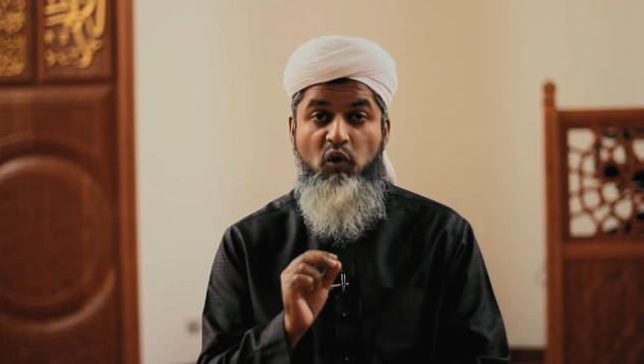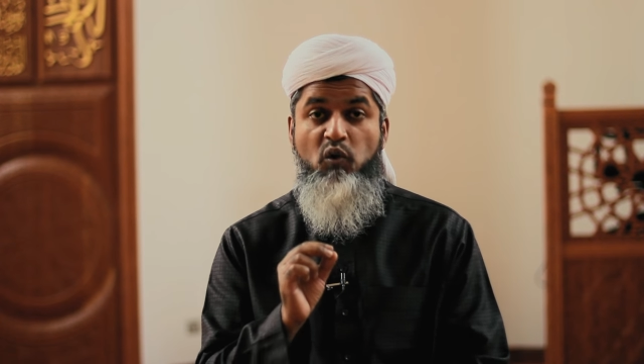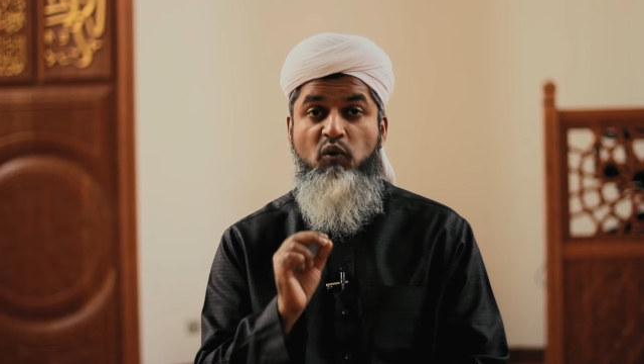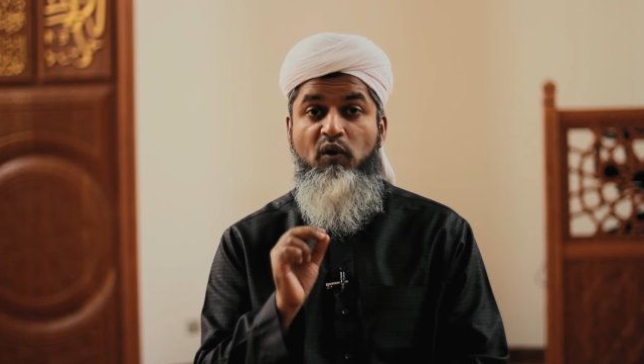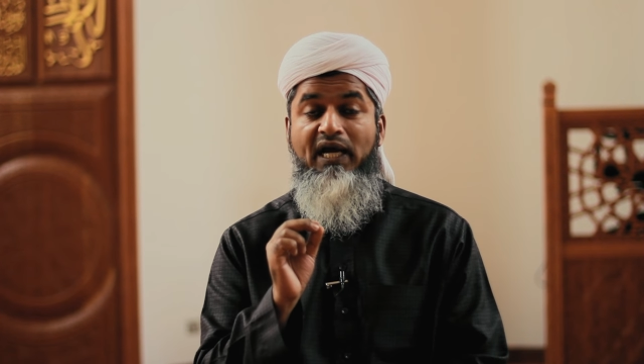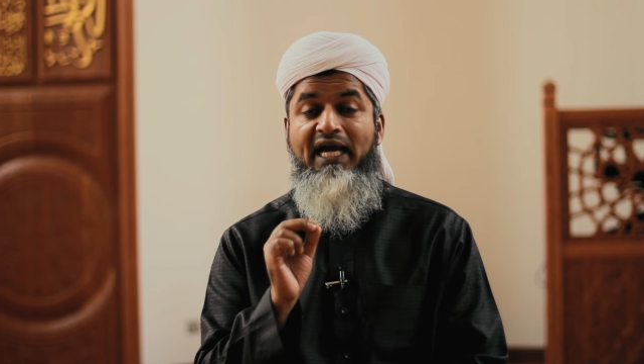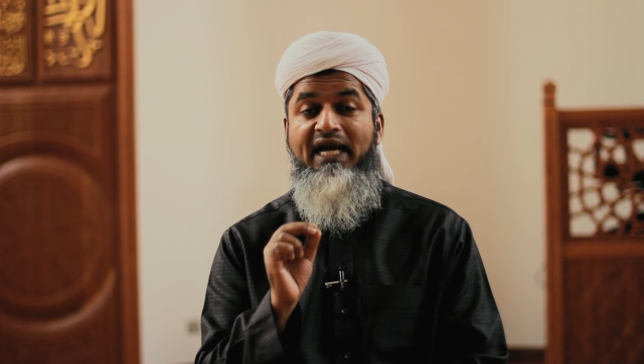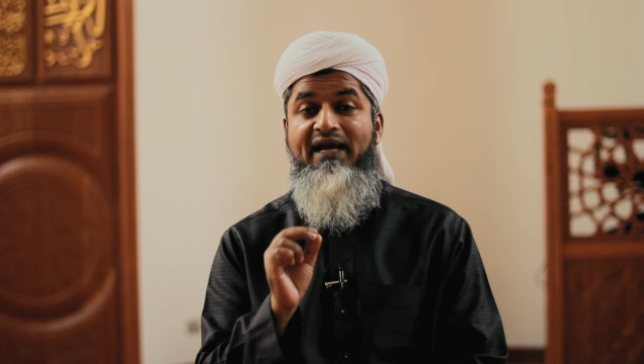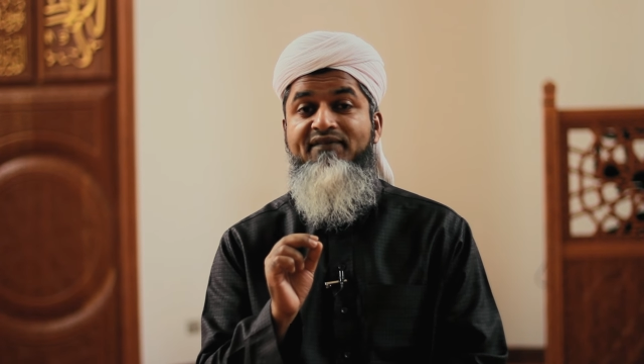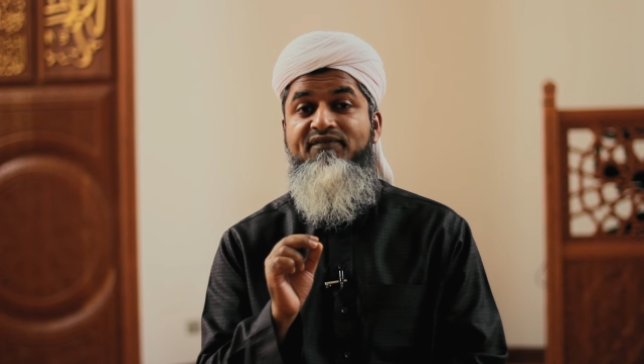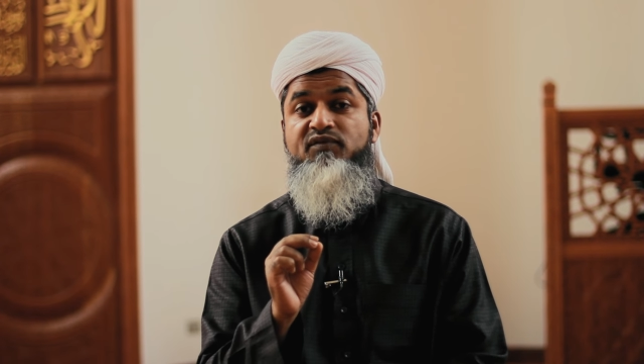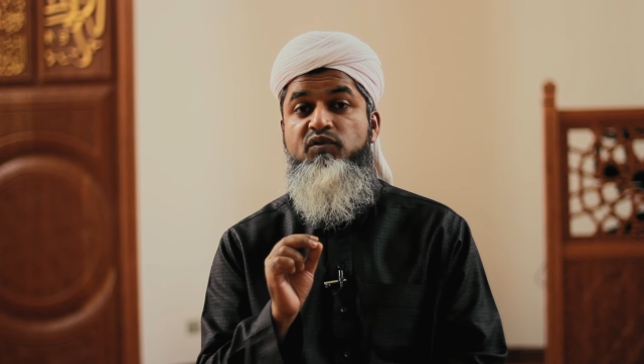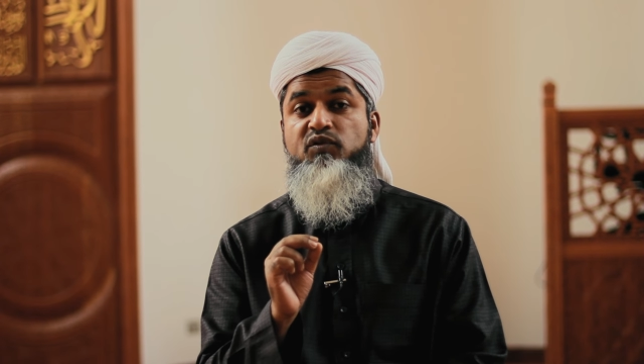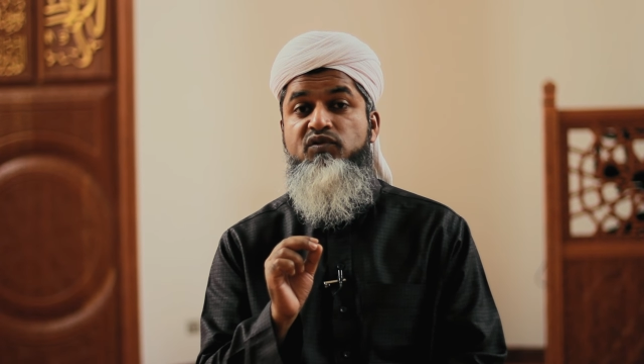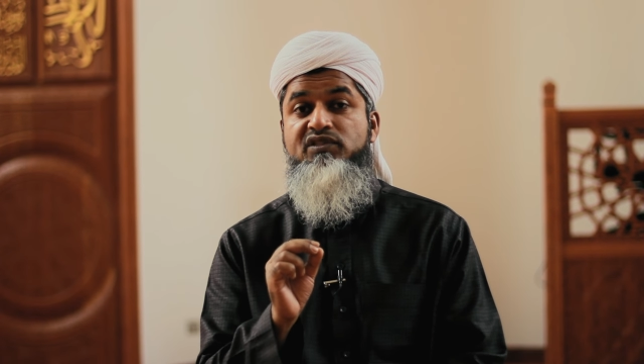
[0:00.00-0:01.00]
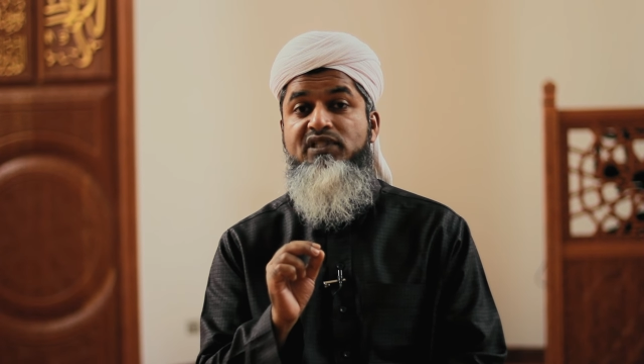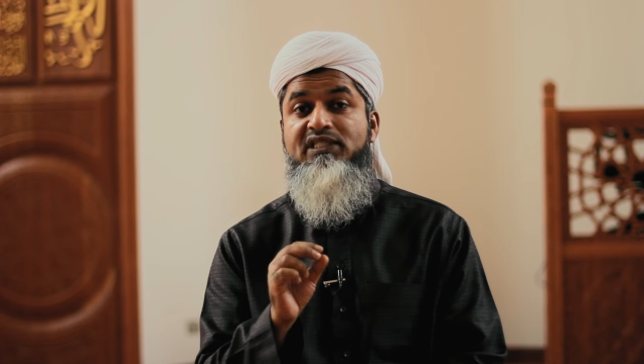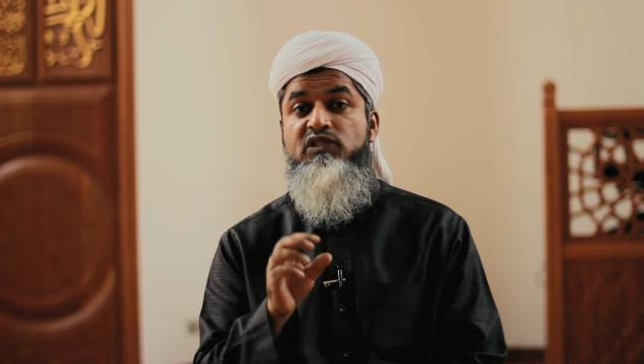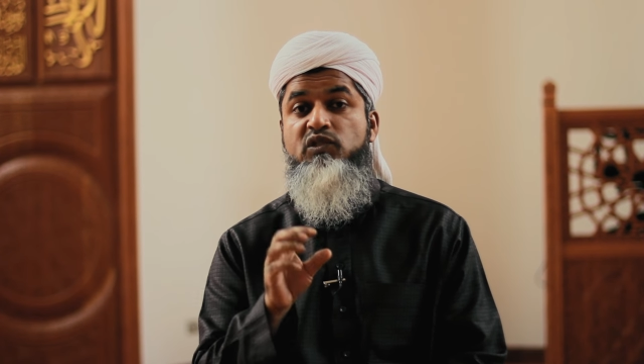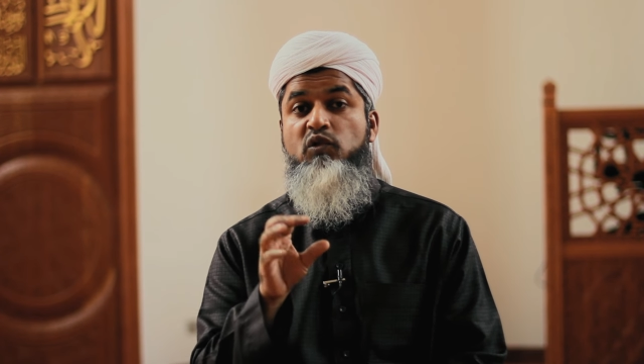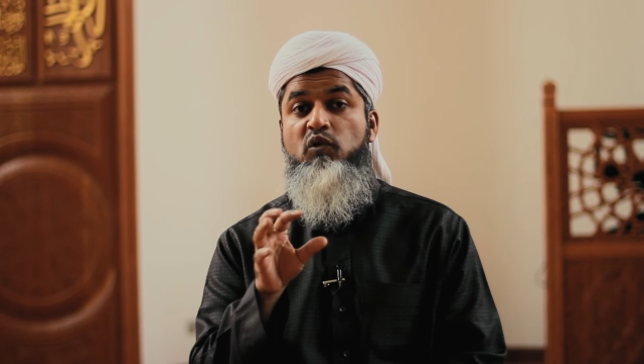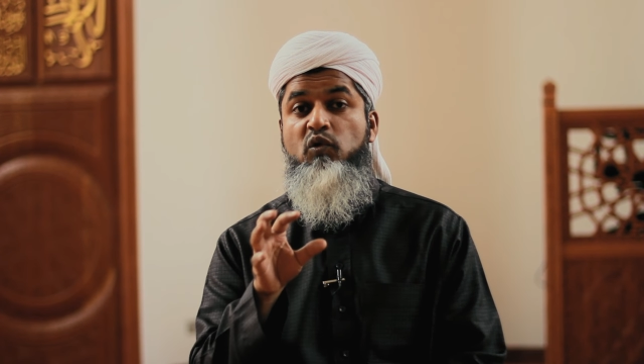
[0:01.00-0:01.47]
Or have you
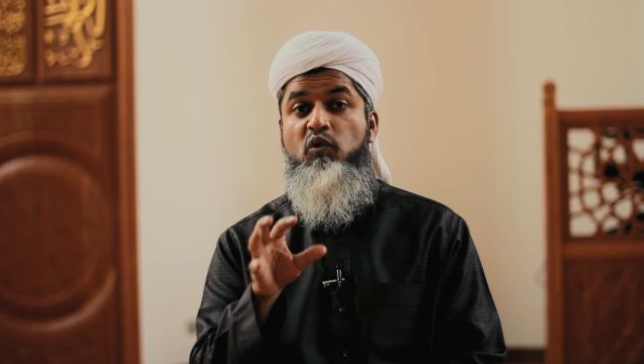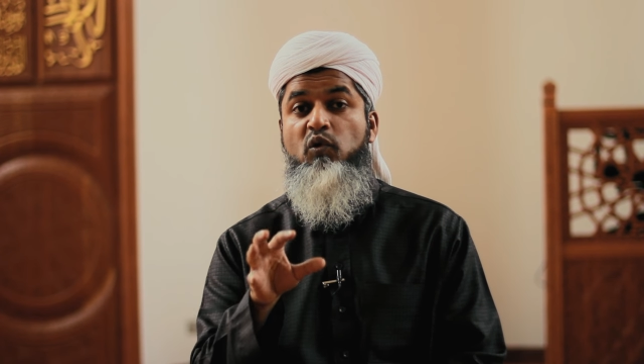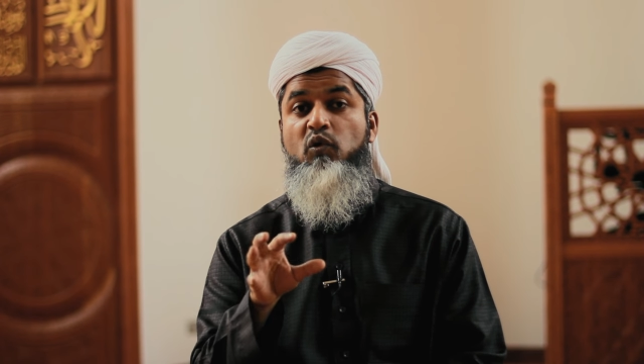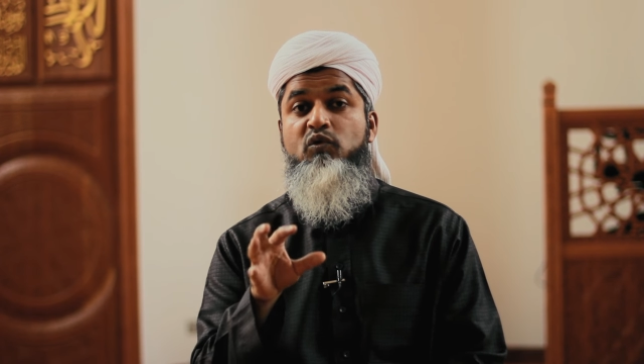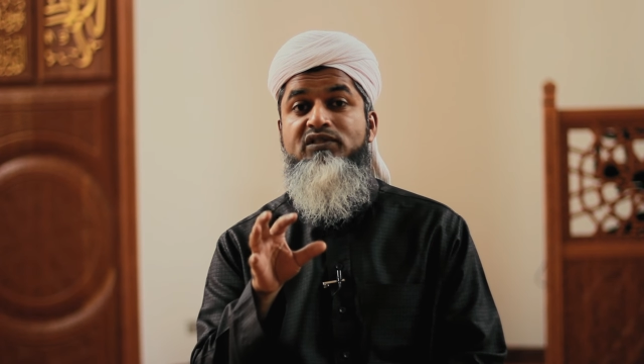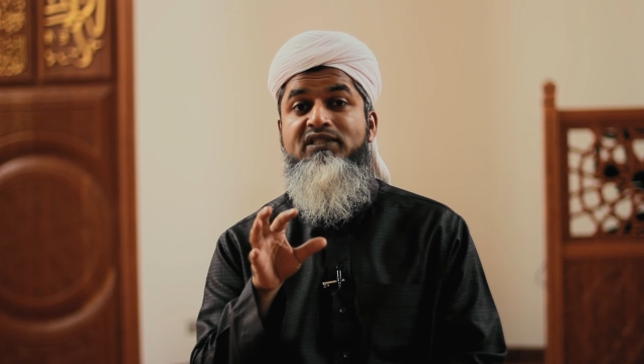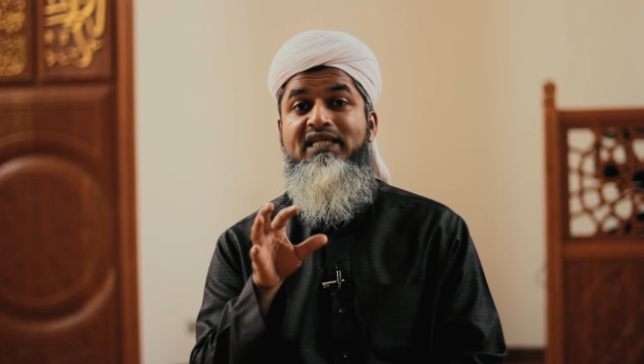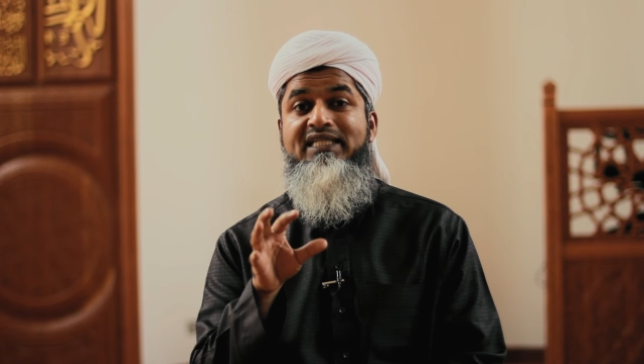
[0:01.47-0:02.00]
just caught